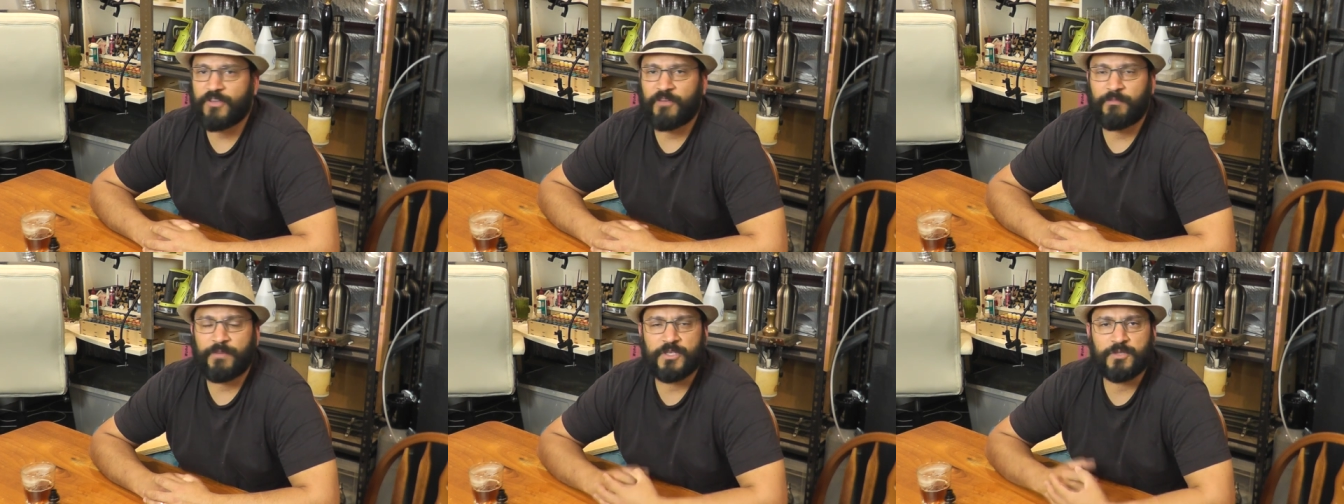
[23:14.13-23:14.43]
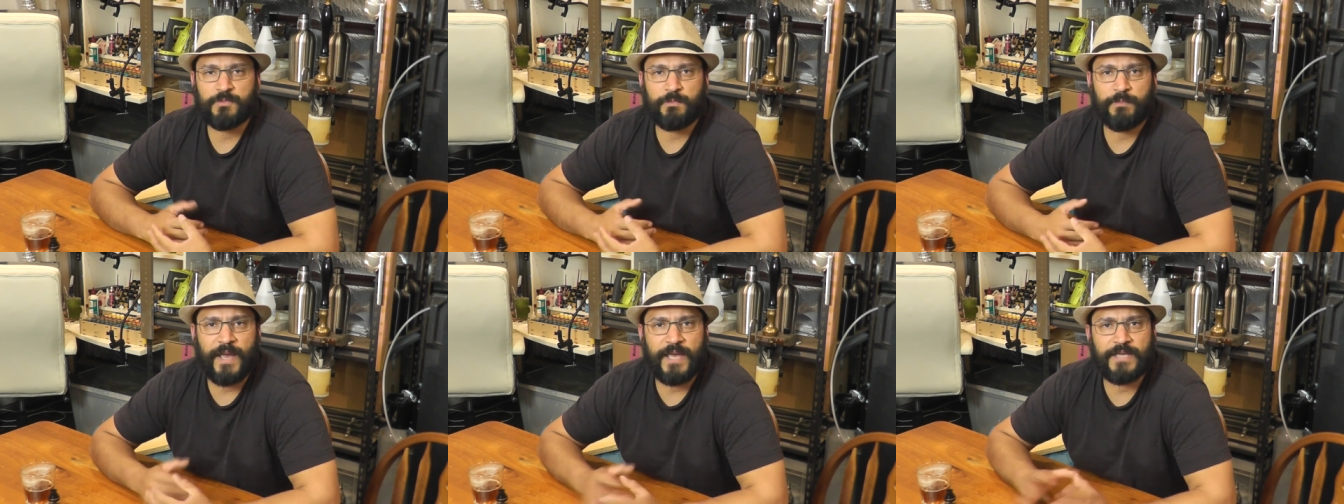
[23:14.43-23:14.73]
I've
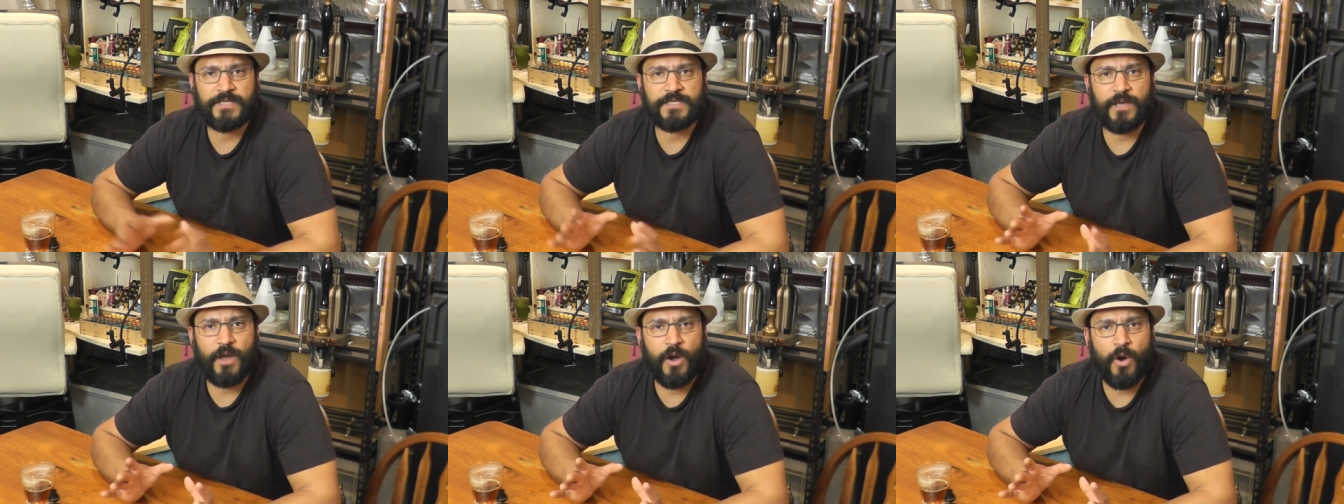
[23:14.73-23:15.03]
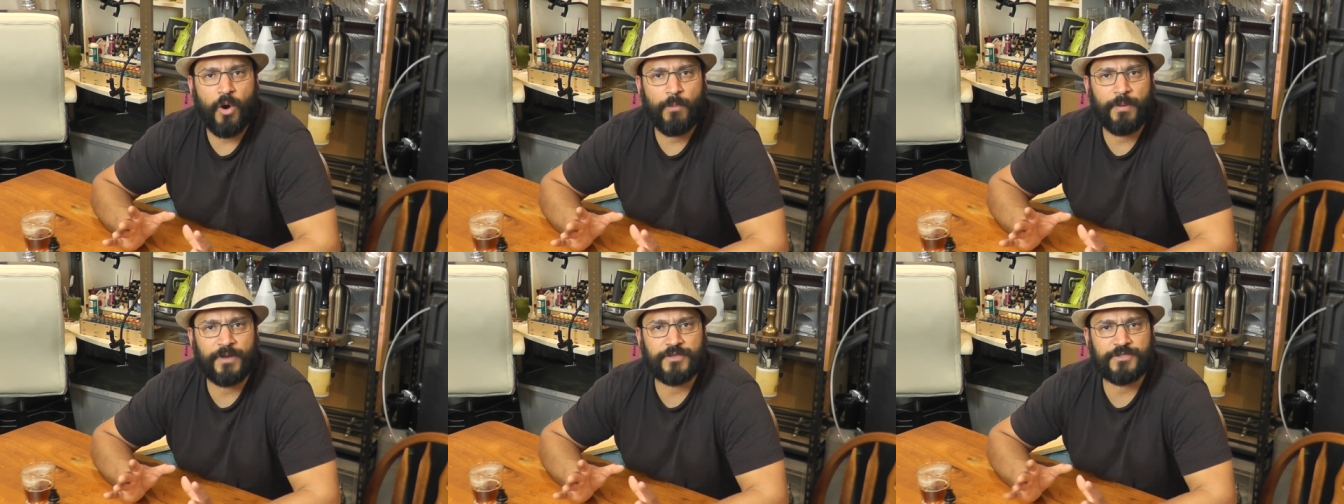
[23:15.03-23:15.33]
been painting a
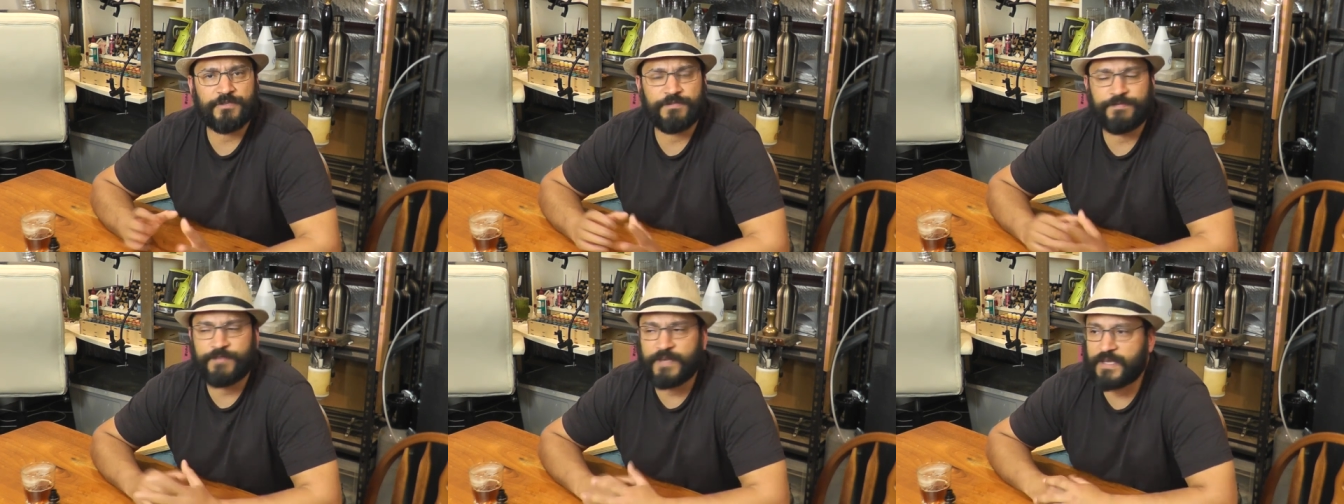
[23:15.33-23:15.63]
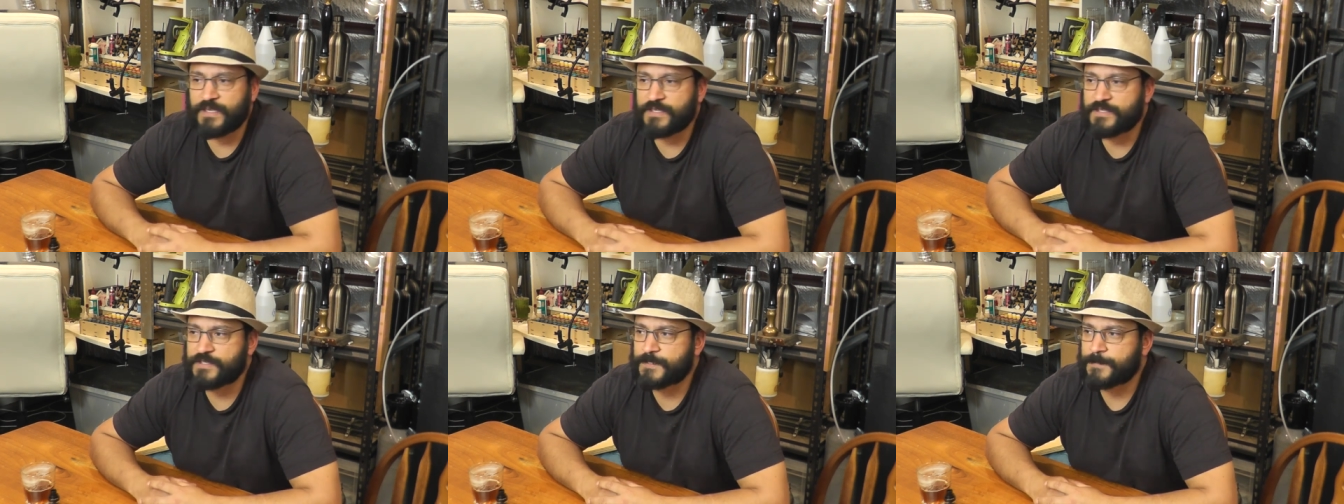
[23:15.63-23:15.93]
whole bunch of
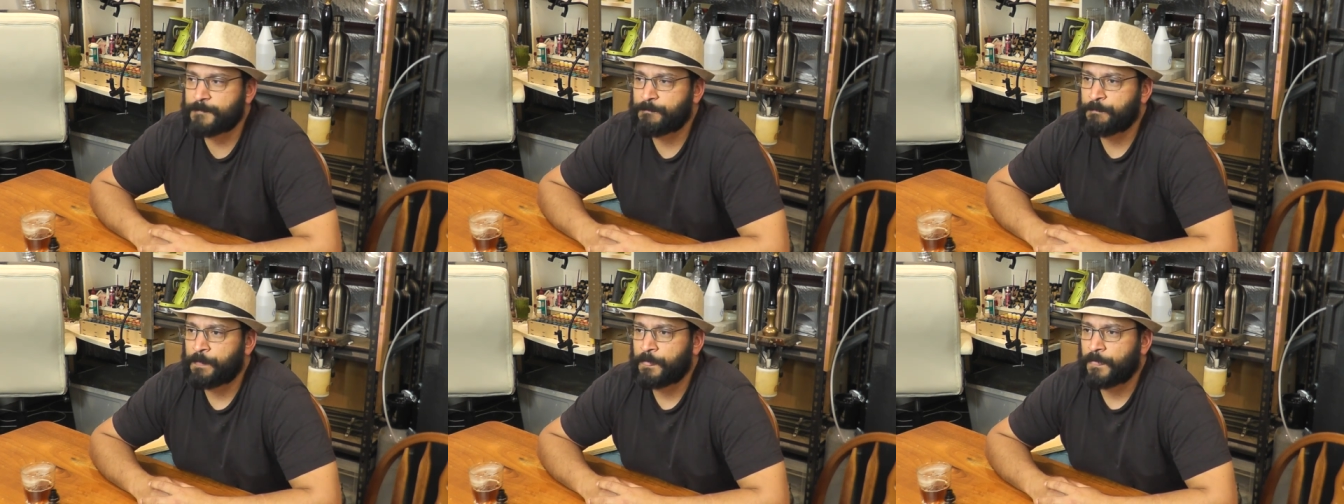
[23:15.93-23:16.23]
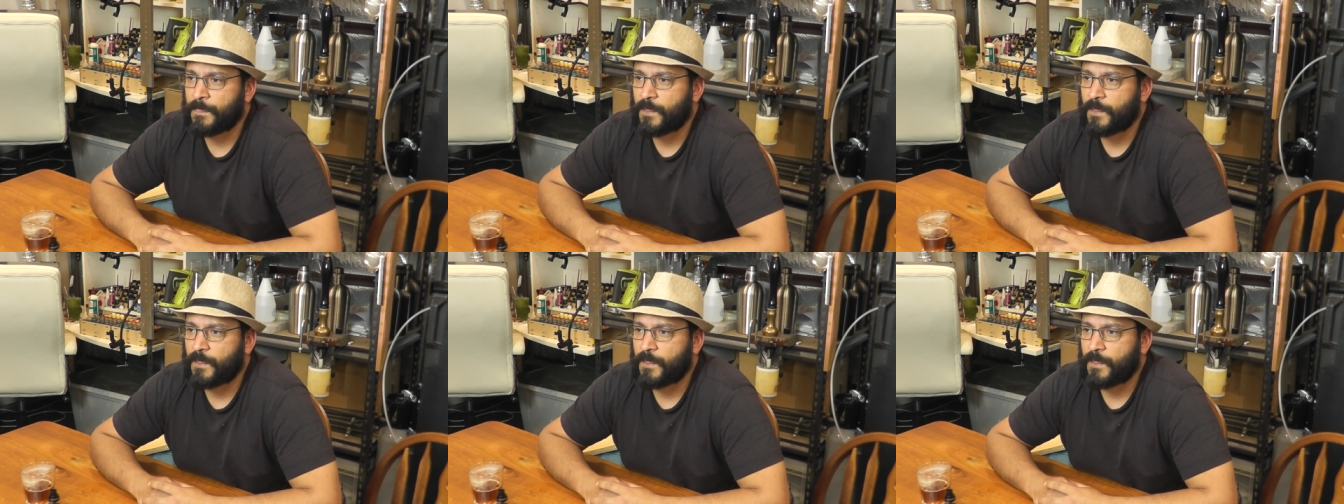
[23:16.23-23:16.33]
figures.